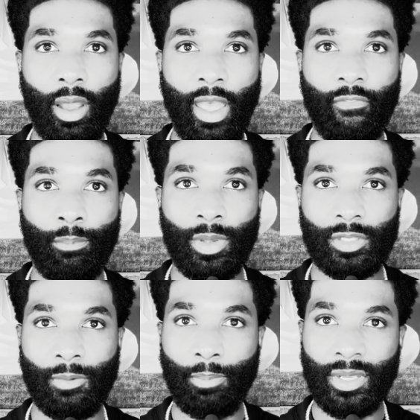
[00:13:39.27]
have
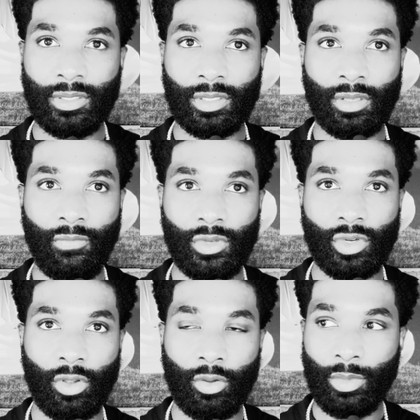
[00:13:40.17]
bits and pieces of each
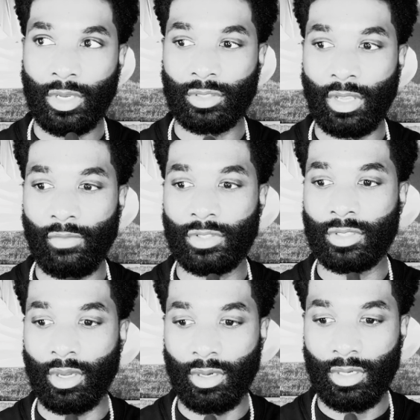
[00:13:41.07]
other because they've
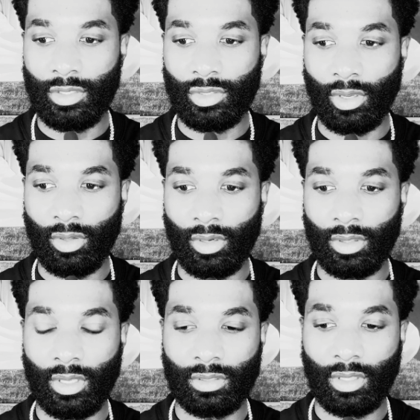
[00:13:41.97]
studied each other and
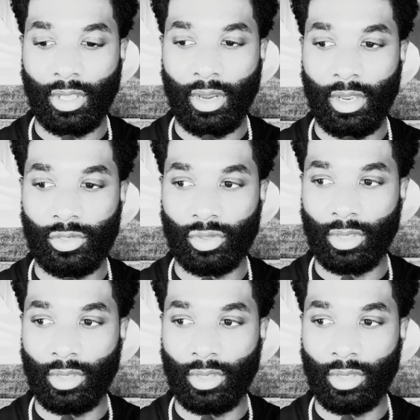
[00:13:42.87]
things of that nature.